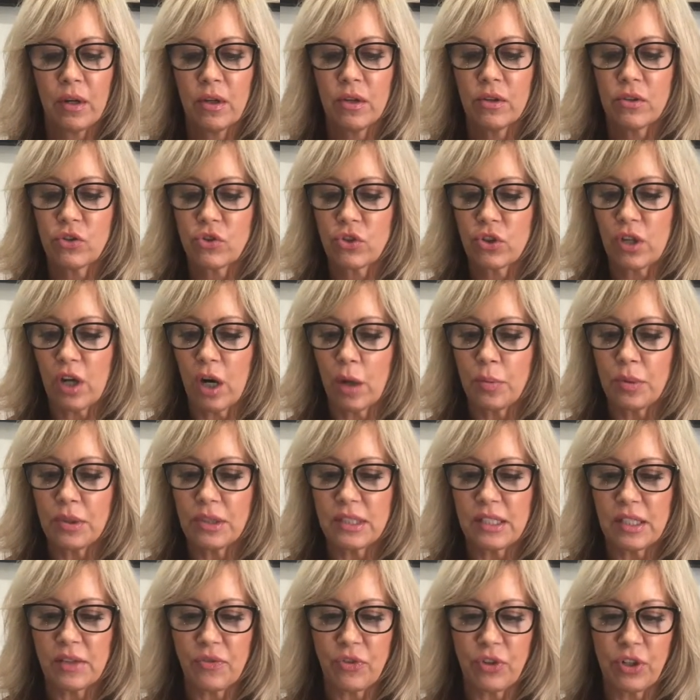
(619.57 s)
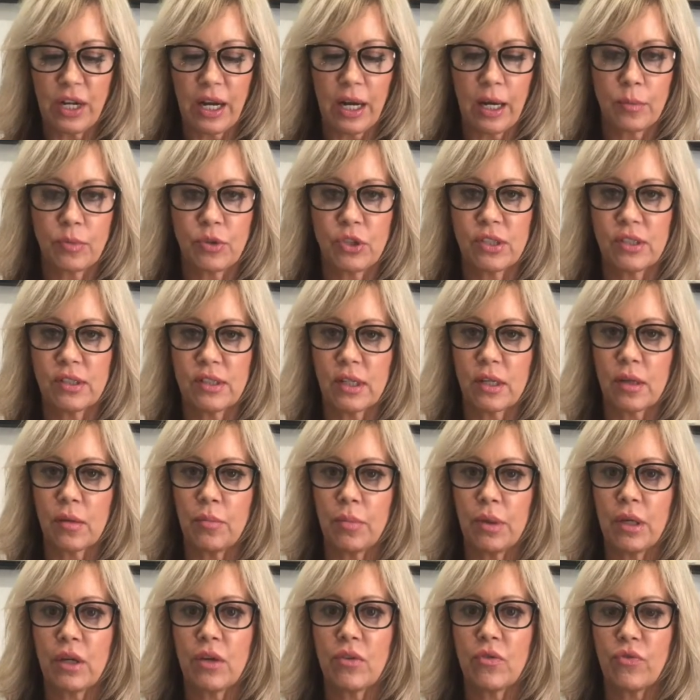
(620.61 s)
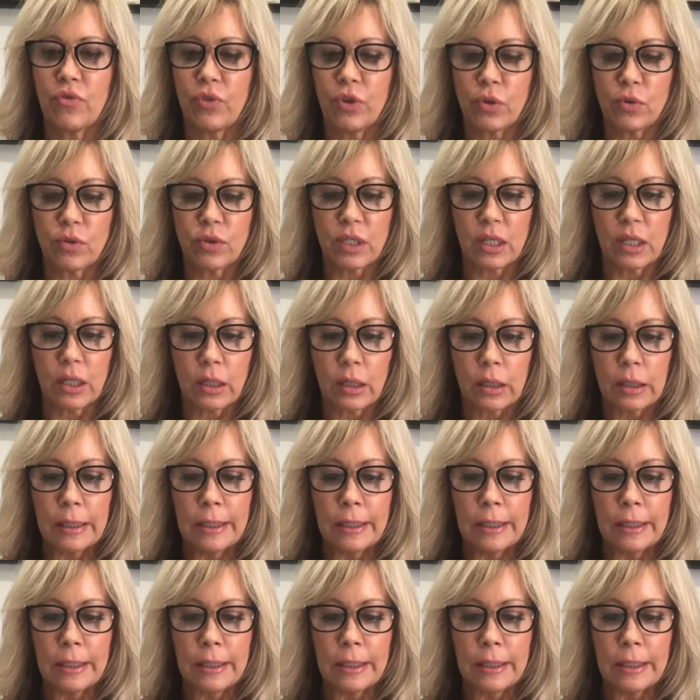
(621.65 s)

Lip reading: There's a couple of different options that can be confusing.